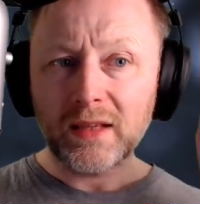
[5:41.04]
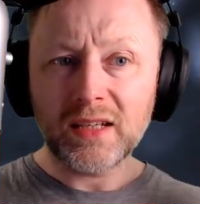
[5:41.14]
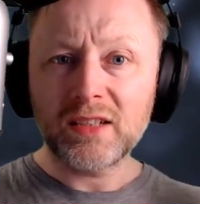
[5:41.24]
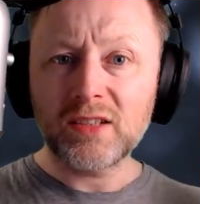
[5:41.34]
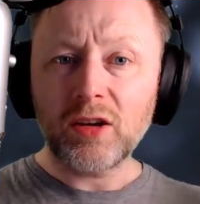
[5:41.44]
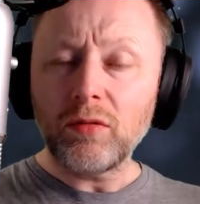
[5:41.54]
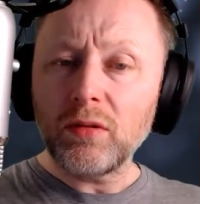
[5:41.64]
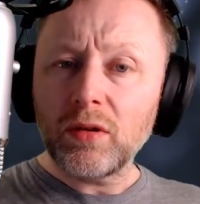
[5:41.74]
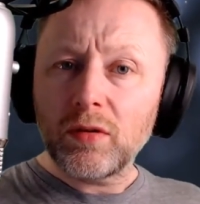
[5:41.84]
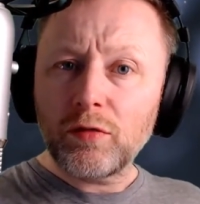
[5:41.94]
there's a
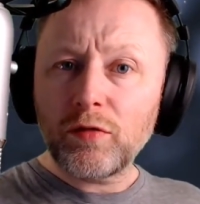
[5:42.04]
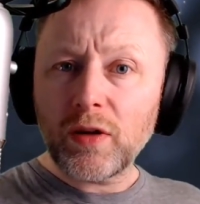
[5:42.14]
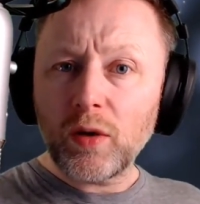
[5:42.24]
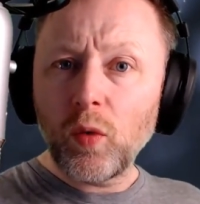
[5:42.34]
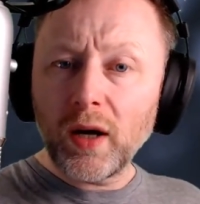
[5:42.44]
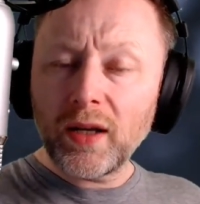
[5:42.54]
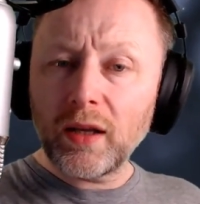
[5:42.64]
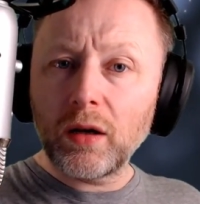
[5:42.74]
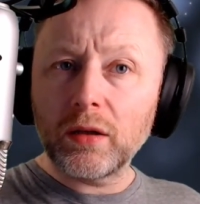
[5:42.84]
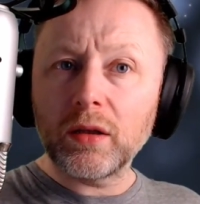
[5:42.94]
sound for one
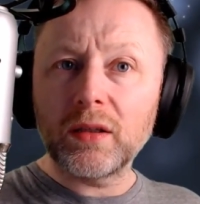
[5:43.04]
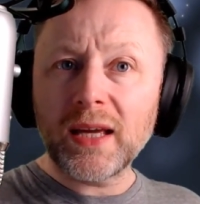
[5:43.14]
of the other